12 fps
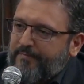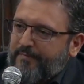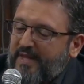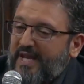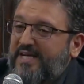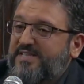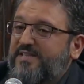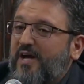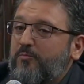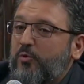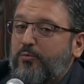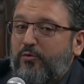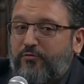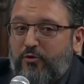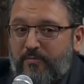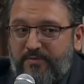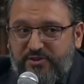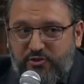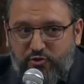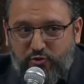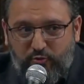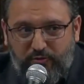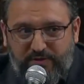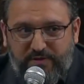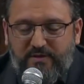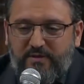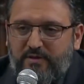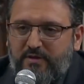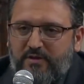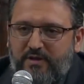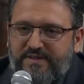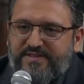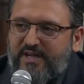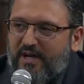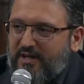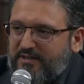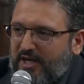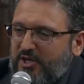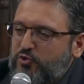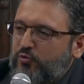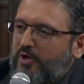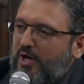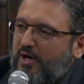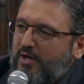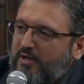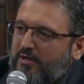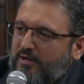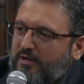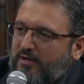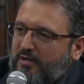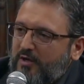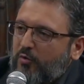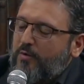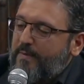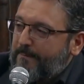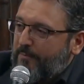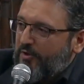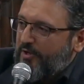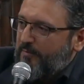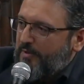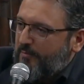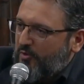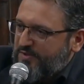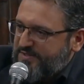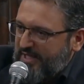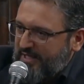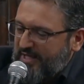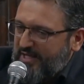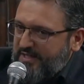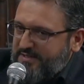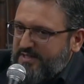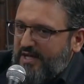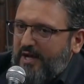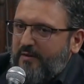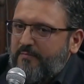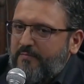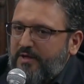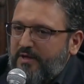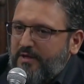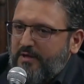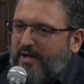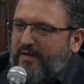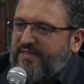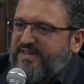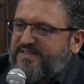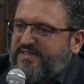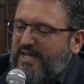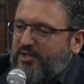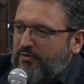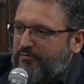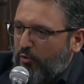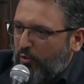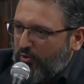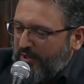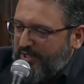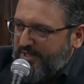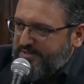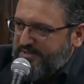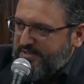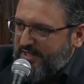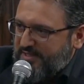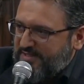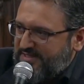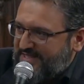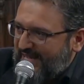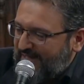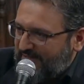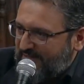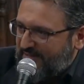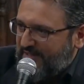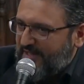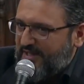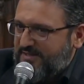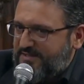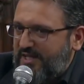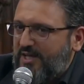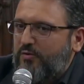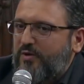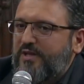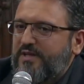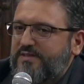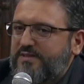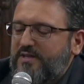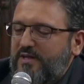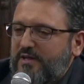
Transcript: The next time you perform the sujood in ziyarat Ashura, remember Imam al-Hussein alayhi salam and this state of holiness and sanctity and sacredness